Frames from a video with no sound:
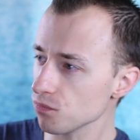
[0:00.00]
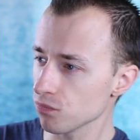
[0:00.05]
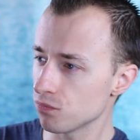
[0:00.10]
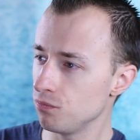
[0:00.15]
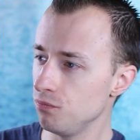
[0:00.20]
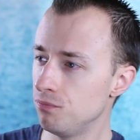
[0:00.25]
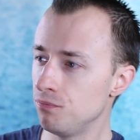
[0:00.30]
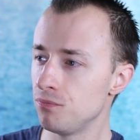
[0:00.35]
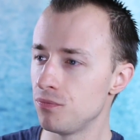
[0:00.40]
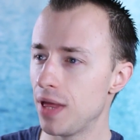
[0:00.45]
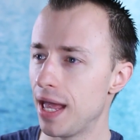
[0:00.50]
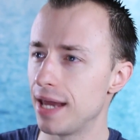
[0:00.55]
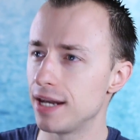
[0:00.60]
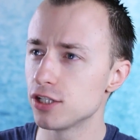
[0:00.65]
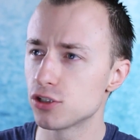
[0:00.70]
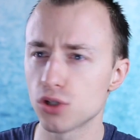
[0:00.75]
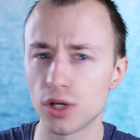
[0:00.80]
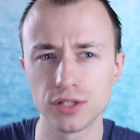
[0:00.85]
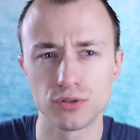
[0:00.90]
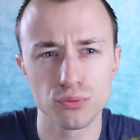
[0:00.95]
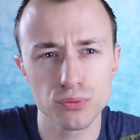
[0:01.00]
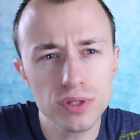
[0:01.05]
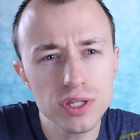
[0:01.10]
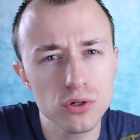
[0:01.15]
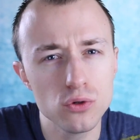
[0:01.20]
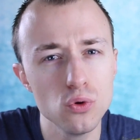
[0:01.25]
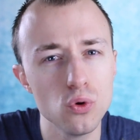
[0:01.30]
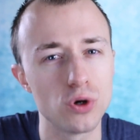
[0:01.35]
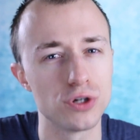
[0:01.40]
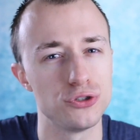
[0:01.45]
And it's really
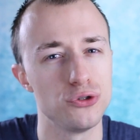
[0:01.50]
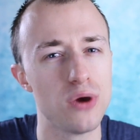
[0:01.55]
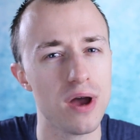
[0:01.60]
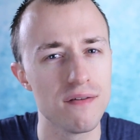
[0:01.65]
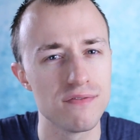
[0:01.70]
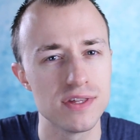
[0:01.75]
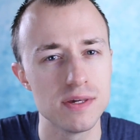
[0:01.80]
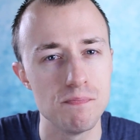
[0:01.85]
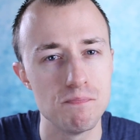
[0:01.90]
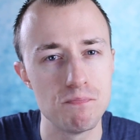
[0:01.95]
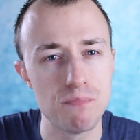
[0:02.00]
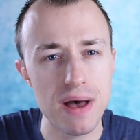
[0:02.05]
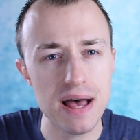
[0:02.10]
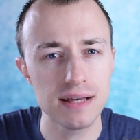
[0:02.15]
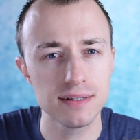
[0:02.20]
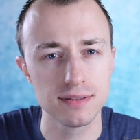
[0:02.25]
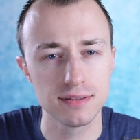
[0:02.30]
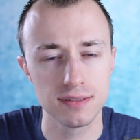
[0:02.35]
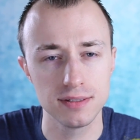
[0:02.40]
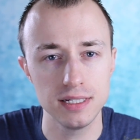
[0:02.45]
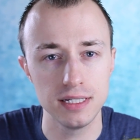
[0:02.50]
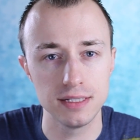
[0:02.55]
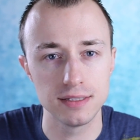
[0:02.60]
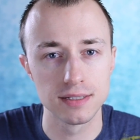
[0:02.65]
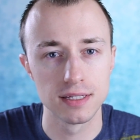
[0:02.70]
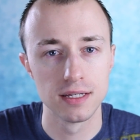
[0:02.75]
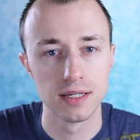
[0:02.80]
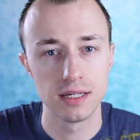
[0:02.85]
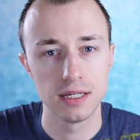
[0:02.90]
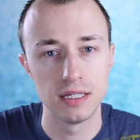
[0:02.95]
cool because you have the best
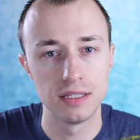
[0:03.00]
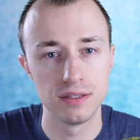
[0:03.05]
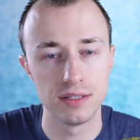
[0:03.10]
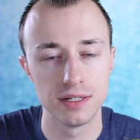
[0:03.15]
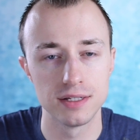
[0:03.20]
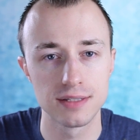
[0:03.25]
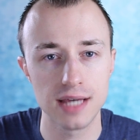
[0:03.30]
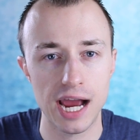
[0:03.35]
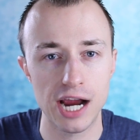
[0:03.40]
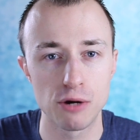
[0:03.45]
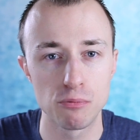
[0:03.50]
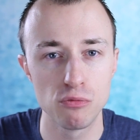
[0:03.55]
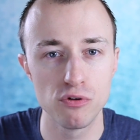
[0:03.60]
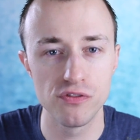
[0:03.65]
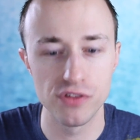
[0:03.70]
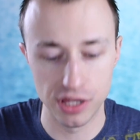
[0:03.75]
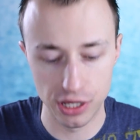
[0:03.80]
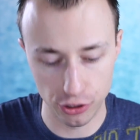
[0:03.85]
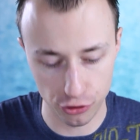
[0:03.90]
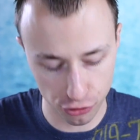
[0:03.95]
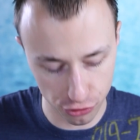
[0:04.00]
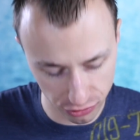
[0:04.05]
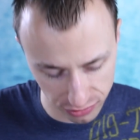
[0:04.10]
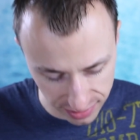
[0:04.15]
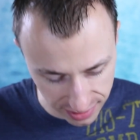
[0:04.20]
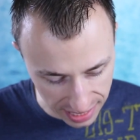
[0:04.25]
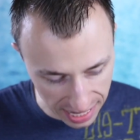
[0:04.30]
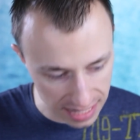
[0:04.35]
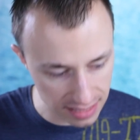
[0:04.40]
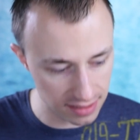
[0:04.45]
seat in the entire movie theater. You're
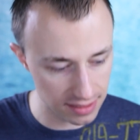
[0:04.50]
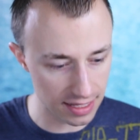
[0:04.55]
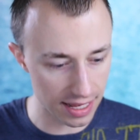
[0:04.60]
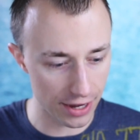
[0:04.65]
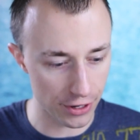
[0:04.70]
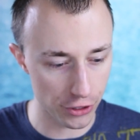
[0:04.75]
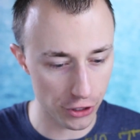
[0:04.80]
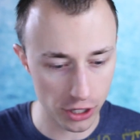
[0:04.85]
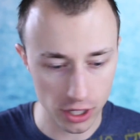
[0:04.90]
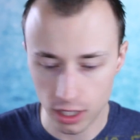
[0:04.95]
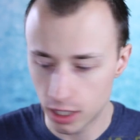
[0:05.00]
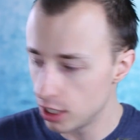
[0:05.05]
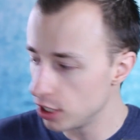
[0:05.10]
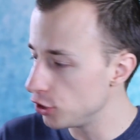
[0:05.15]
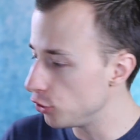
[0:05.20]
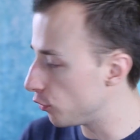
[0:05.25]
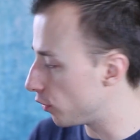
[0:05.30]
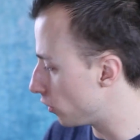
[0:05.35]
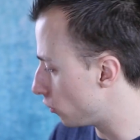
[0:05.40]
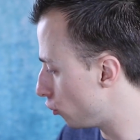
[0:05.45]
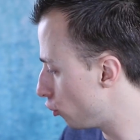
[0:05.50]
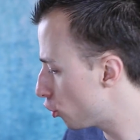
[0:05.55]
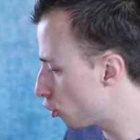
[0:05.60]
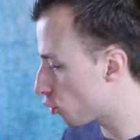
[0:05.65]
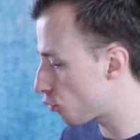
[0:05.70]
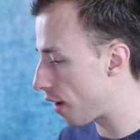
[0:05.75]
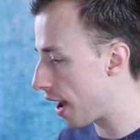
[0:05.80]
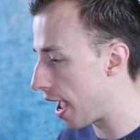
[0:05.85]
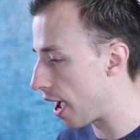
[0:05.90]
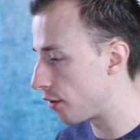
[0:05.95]
dead center, you can look
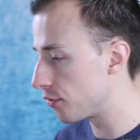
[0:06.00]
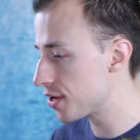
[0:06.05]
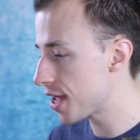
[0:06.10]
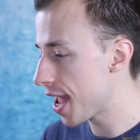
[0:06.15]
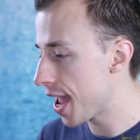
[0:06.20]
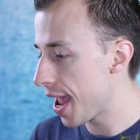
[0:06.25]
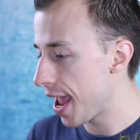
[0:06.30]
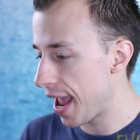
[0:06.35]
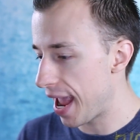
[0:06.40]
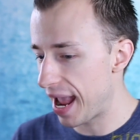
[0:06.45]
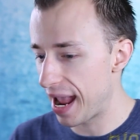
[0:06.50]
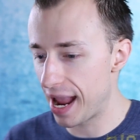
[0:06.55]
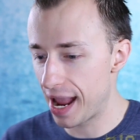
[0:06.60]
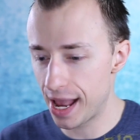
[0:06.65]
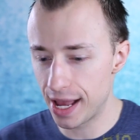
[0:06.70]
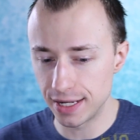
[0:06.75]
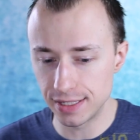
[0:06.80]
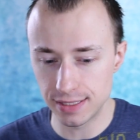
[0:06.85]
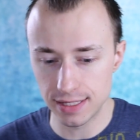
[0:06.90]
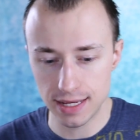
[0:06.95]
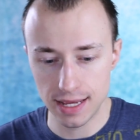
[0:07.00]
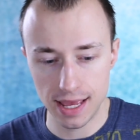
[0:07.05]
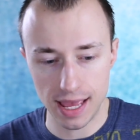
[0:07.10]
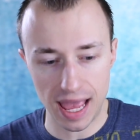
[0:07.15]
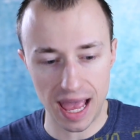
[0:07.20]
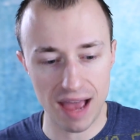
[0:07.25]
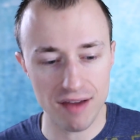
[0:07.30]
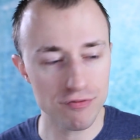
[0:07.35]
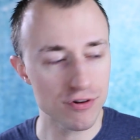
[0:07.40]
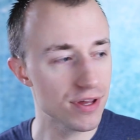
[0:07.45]
around, and
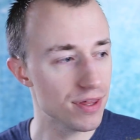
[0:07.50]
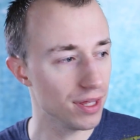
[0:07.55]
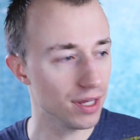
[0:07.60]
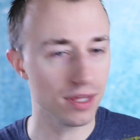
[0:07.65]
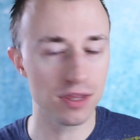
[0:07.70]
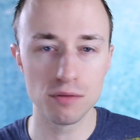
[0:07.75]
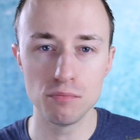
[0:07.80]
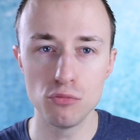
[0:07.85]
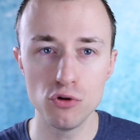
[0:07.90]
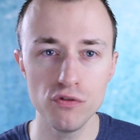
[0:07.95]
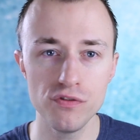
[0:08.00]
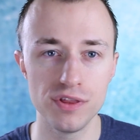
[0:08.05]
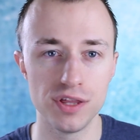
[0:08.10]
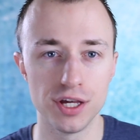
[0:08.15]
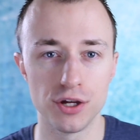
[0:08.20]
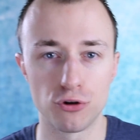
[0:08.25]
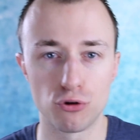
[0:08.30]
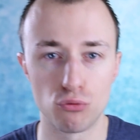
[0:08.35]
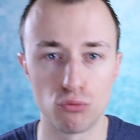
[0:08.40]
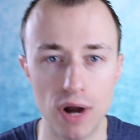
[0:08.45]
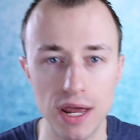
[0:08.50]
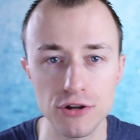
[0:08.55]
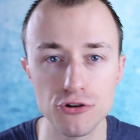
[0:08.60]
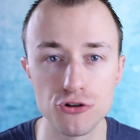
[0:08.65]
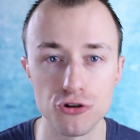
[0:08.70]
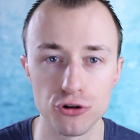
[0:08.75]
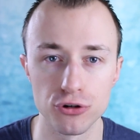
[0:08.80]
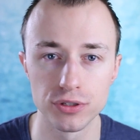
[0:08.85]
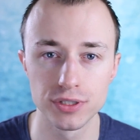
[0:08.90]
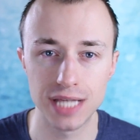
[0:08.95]
everything in the movie theater
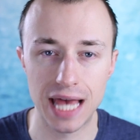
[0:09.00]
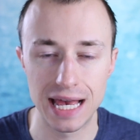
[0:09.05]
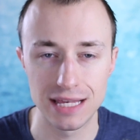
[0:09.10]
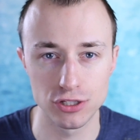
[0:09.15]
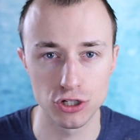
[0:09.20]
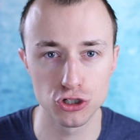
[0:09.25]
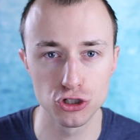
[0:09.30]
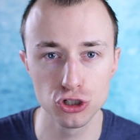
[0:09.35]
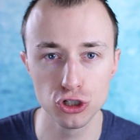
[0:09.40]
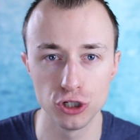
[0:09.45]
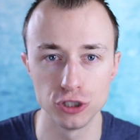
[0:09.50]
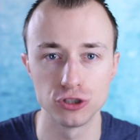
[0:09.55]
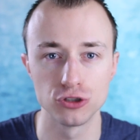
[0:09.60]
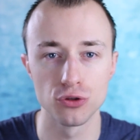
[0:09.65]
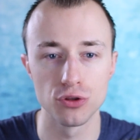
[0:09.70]
renders as it should.